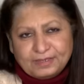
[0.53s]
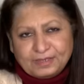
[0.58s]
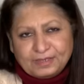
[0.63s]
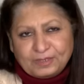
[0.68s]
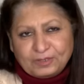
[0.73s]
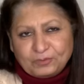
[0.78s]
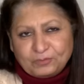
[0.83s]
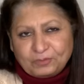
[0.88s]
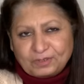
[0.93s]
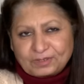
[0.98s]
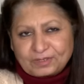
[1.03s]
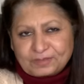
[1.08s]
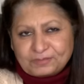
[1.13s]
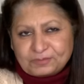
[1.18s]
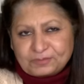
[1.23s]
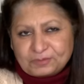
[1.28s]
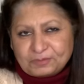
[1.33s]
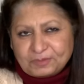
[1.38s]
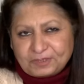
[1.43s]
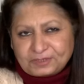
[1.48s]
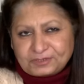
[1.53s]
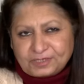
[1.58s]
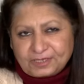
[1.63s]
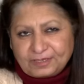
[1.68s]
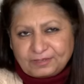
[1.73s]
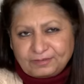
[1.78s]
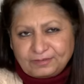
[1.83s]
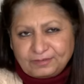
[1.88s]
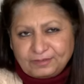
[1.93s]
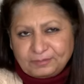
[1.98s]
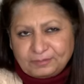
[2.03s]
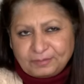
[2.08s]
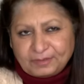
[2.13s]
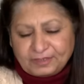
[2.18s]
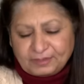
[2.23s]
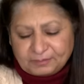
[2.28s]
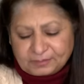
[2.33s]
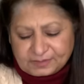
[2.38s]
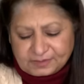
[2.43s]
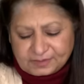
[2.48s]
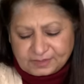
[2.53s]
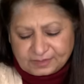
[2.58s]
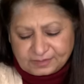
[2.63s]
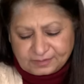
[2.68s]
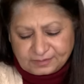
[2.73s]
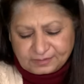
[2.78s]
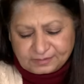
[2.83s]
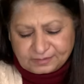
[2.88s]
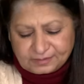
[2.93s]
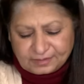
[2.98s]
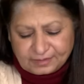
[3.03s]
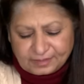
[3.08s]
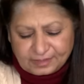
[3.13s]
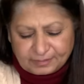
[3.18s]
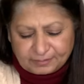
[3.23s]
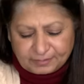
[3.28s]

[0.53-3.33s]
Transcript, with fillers: Hello, welcome to my channel. My name is Aziza.